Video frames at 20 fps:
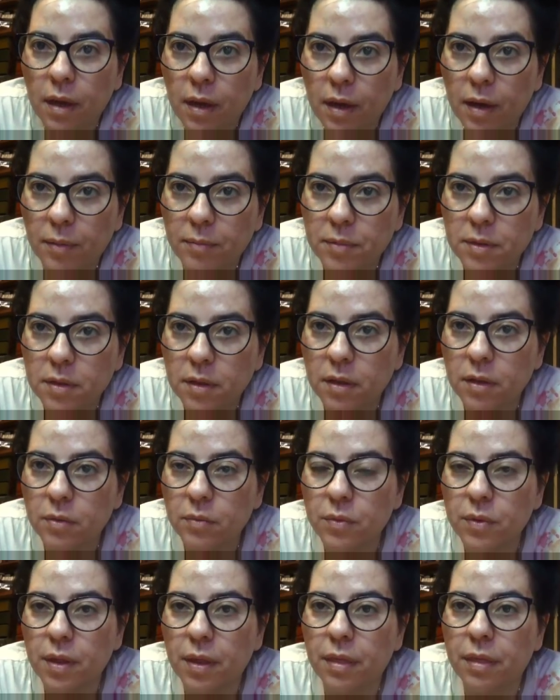I'm done
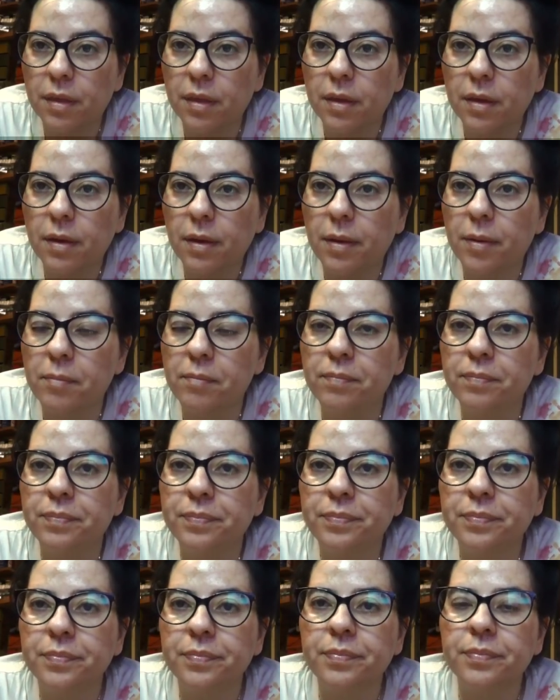with the, um,
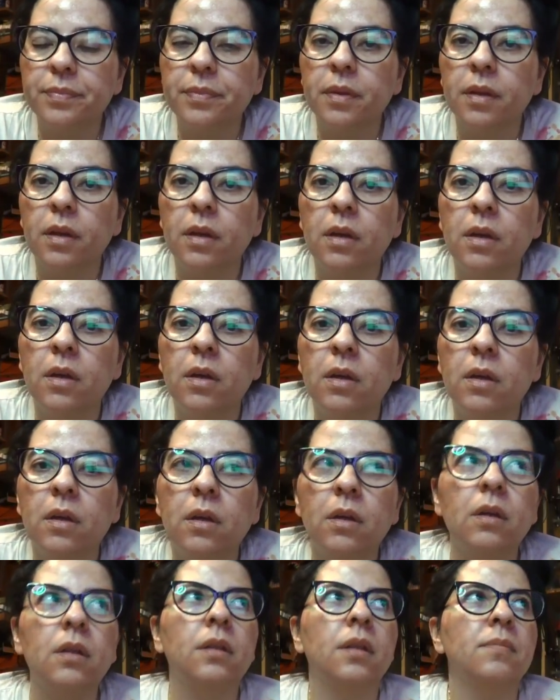
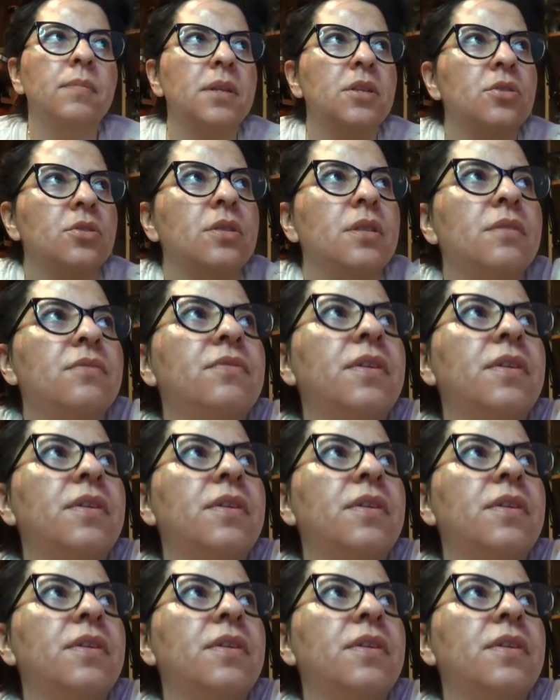let me turn the